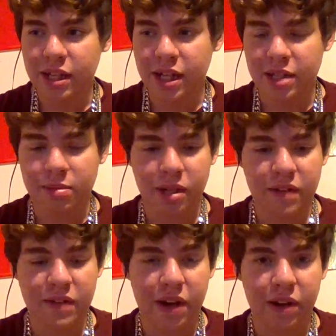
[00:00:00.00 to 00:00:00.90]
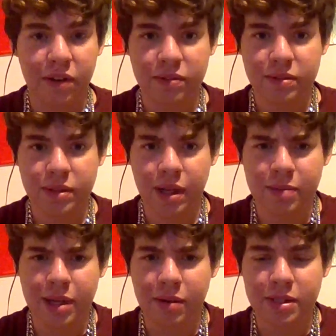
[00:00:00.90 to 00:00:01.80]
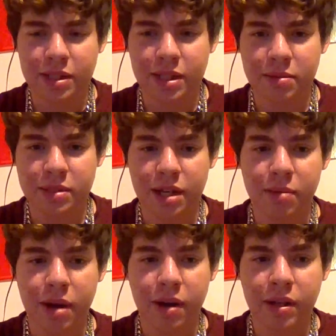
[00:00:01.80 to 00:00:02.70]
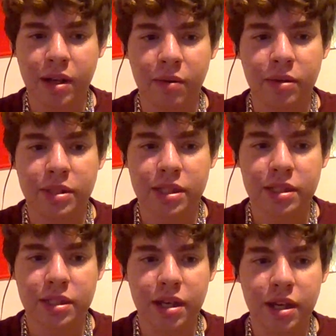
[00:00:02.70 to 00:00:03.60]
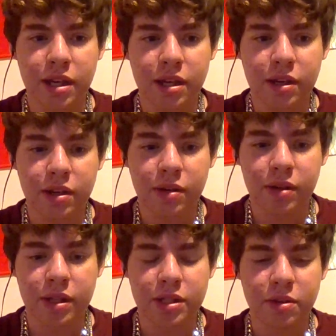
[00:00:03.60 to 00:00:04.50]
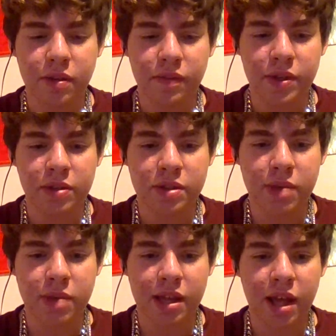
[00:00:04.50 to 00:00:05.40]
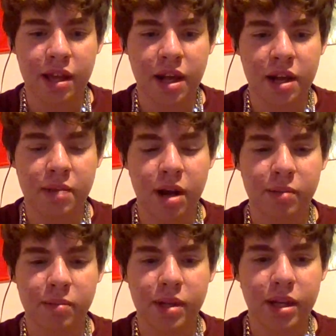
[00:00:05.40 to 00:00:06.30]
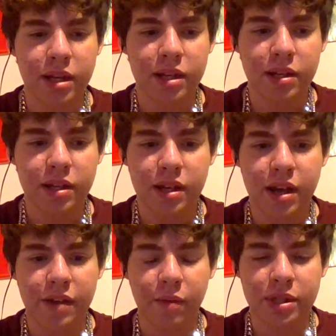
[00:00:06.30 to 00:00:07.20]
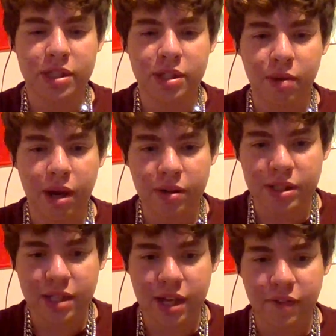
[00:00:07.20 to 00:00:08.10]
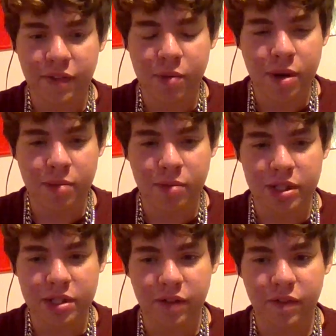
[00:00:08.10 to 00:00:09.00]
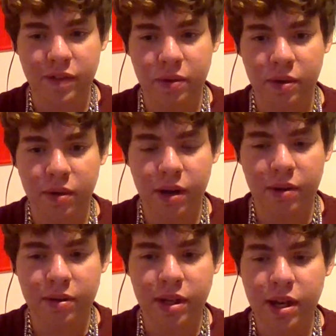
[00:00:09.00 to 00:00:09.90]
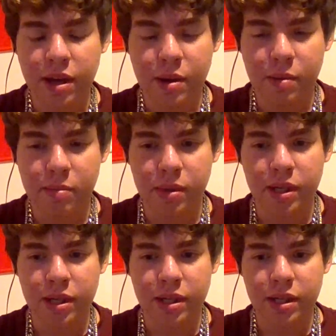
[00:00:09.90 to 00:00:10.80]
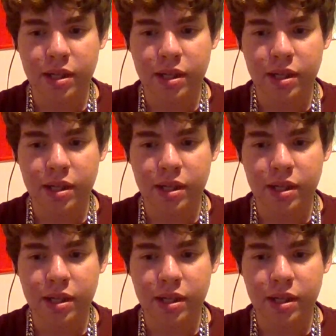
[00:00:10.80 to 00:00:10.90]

that's my life now. I wasn't upset about it. I wasn't really too confused. I mean, I thought about him every once in a while because I had a few memories still floating around, but